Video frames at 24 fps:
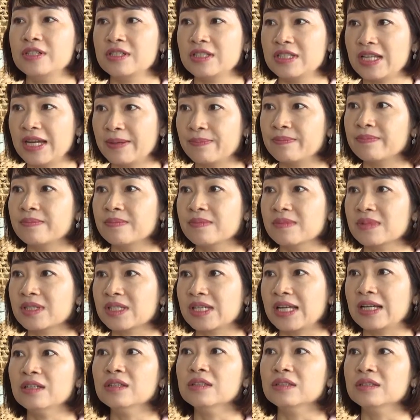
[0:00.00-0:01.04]
output
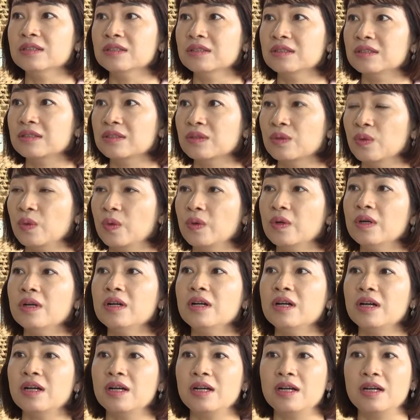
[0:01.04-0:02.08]
by more than
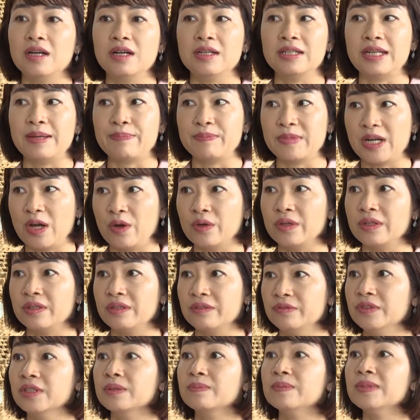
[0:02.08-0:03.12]
50% compared
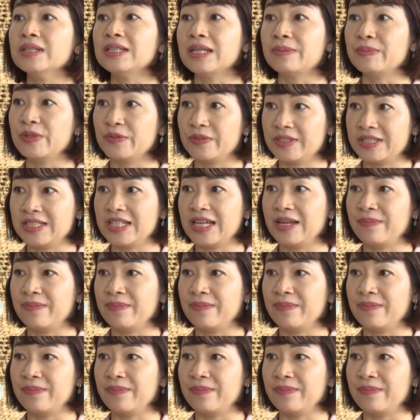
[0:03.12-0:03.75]
to the end of last